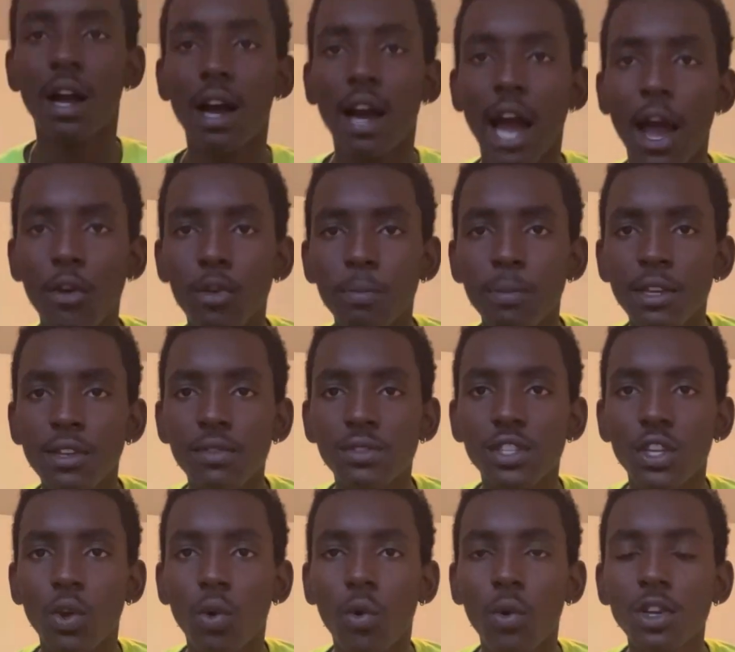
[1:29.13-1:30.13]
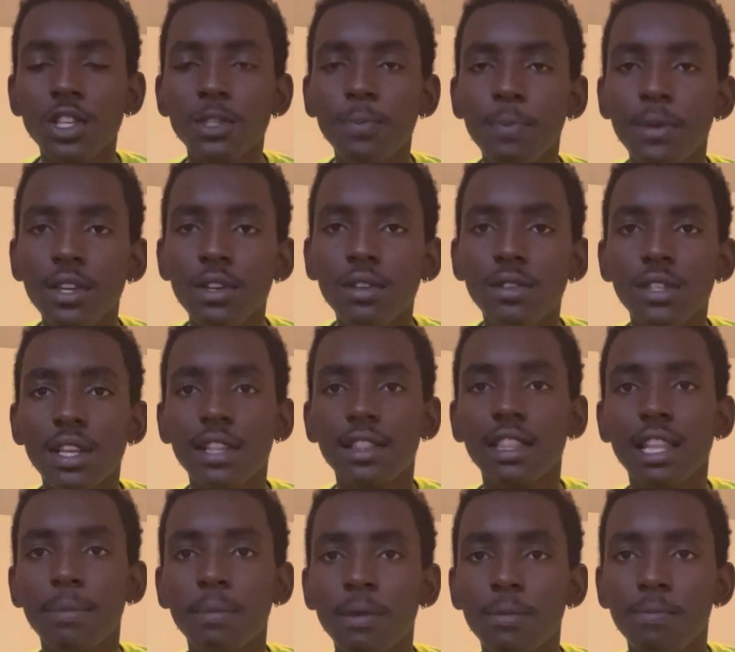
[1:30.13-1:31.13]
I will be using orange peels and
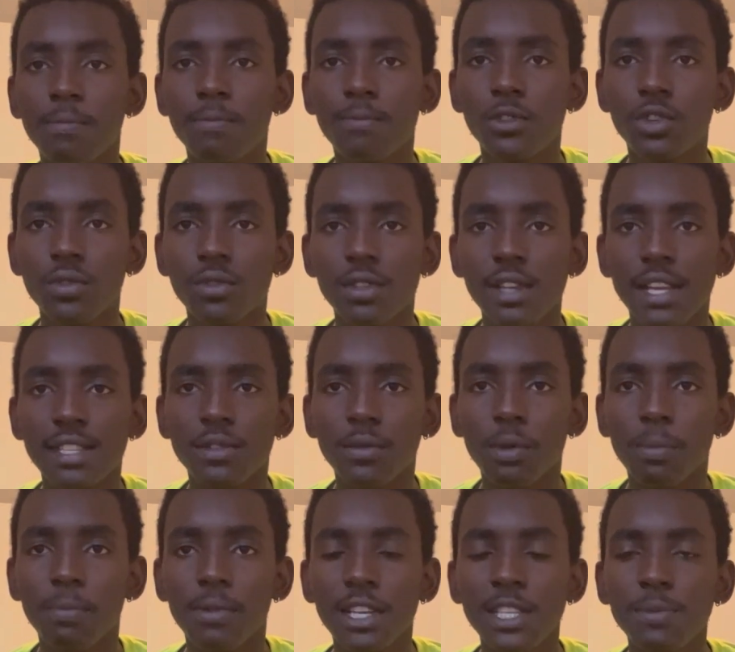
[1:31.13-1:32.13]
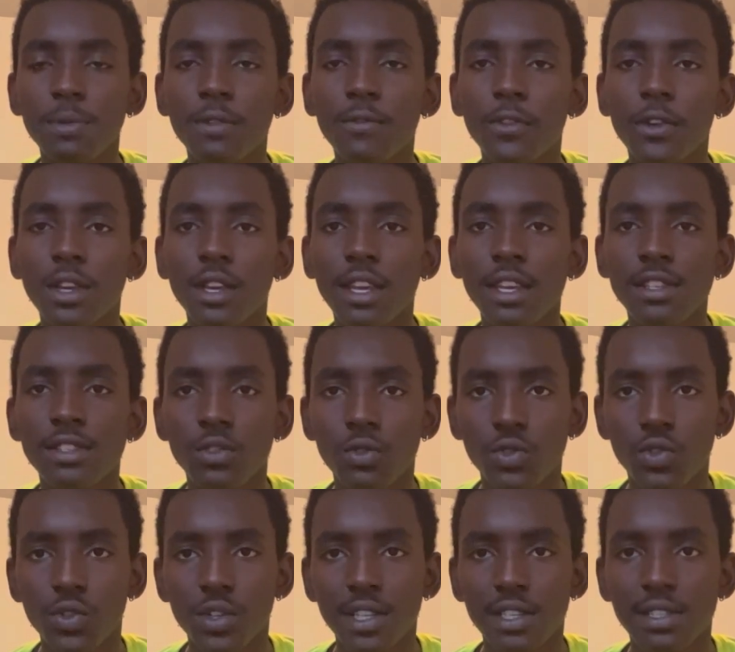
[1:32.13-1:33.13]
lemon juice as a replacement for yeast
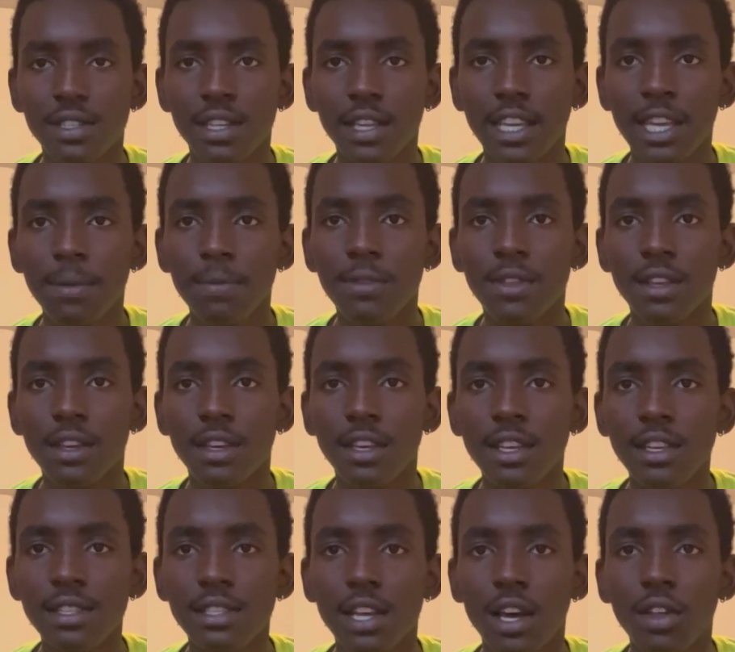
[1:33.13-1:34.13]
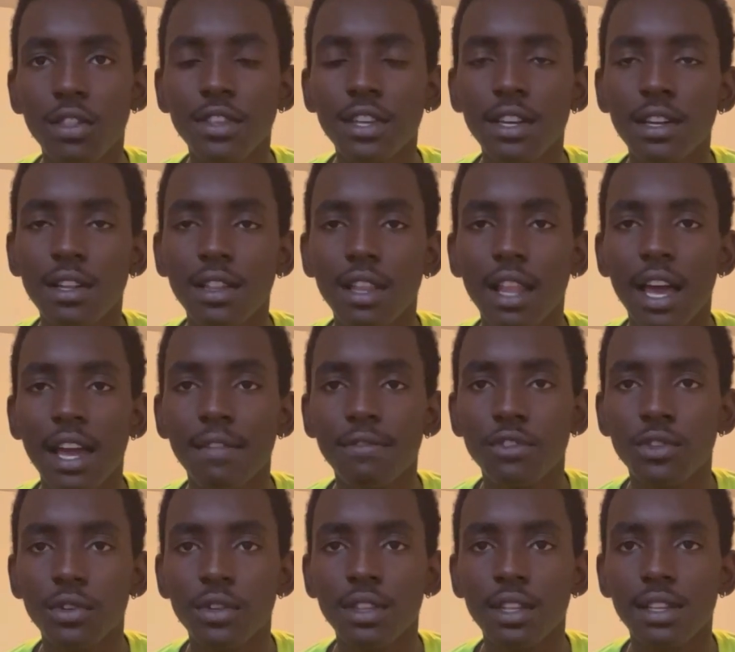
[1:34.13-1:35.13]
nutrients to keep the yeast healthy and alive
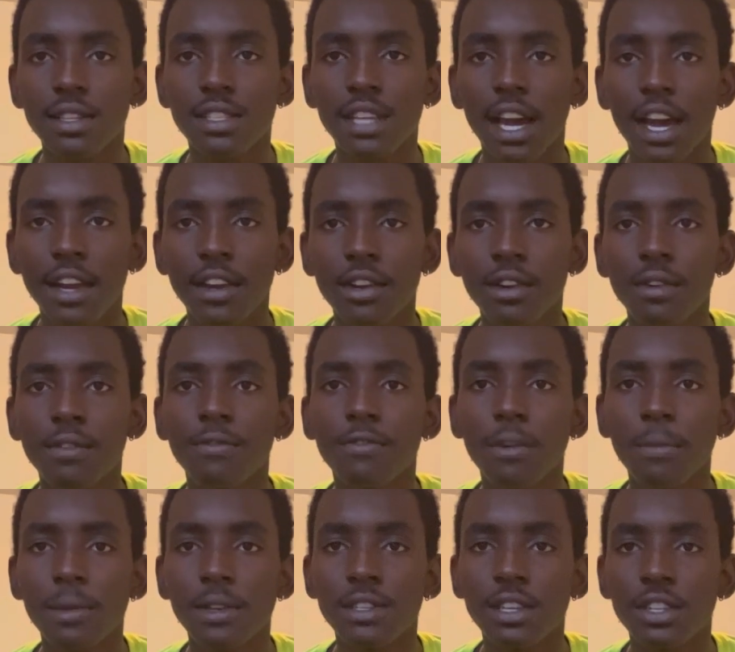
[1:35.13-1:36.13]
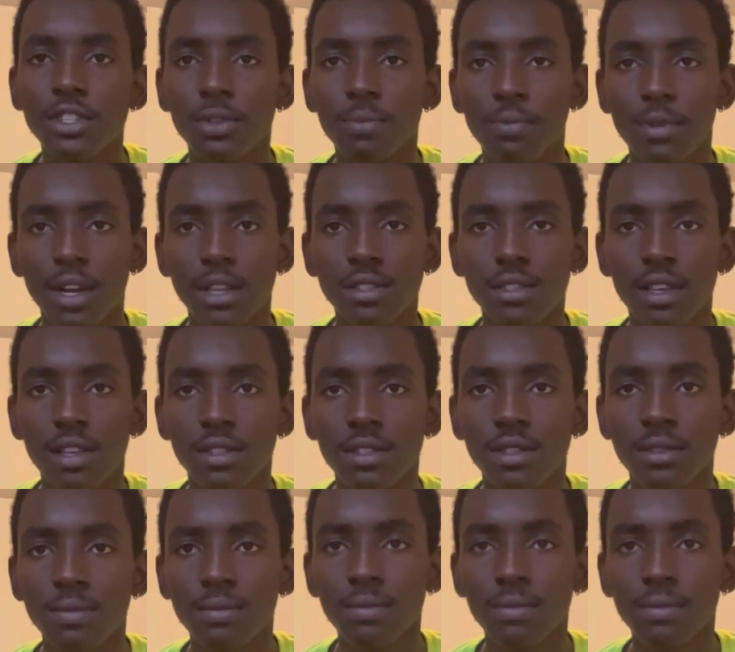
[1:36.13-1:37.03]
during the entire fermentation process.